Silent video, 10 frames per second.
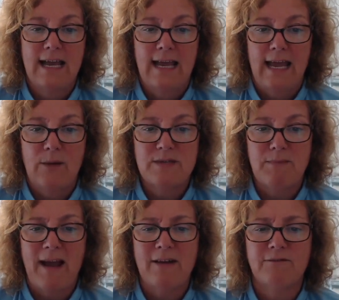it was
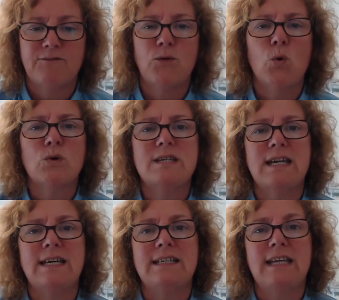about
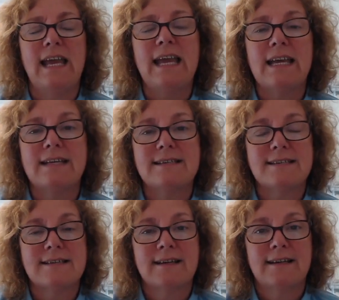14
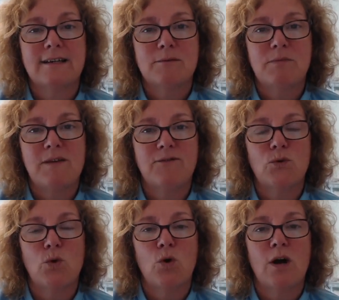years
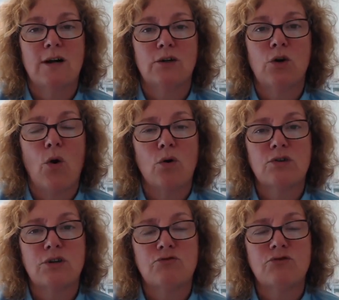before God
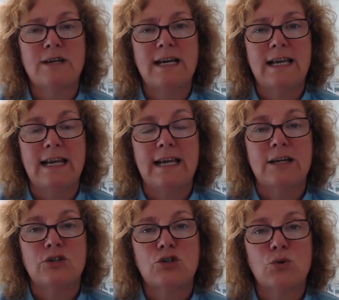had really
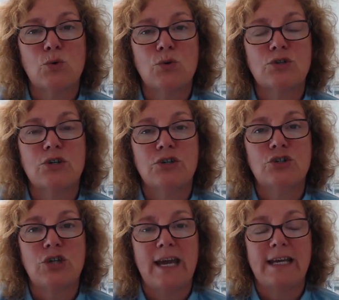taught
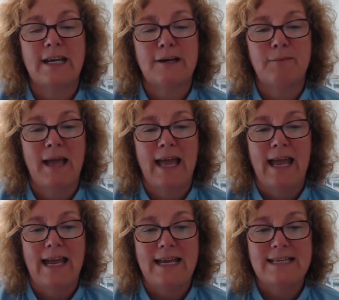Jacob
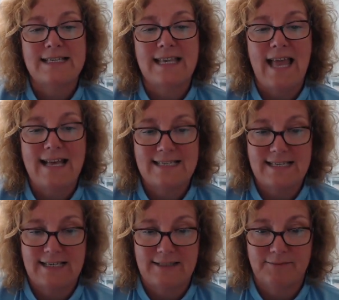his
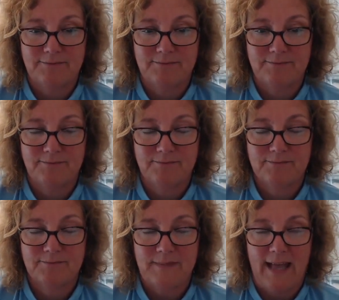lesson.
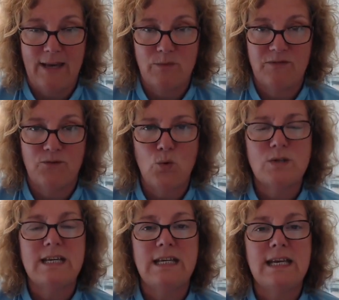And it was
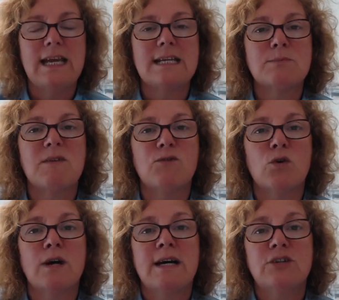14 years before
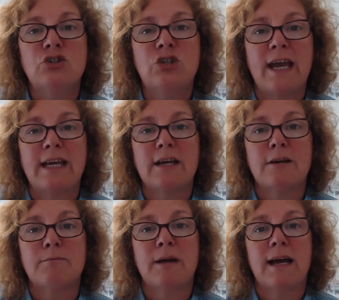
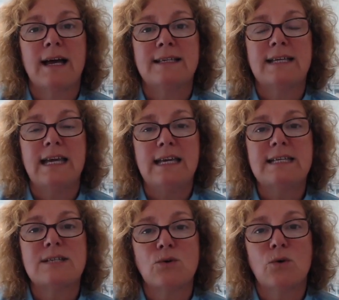Jacob and
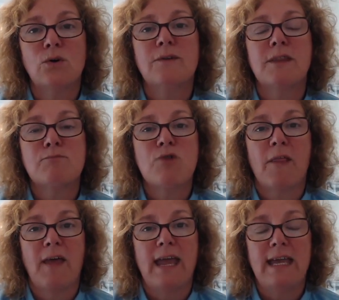Esau, the
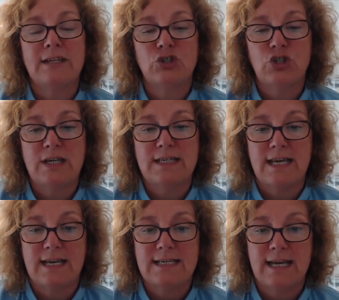brother he had
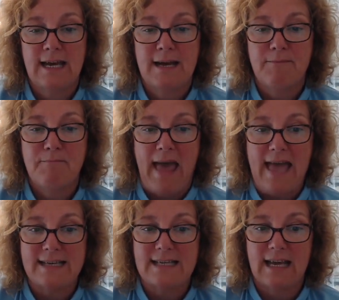cheated,
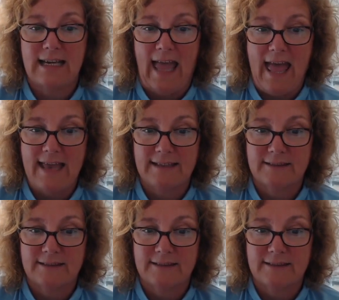met again.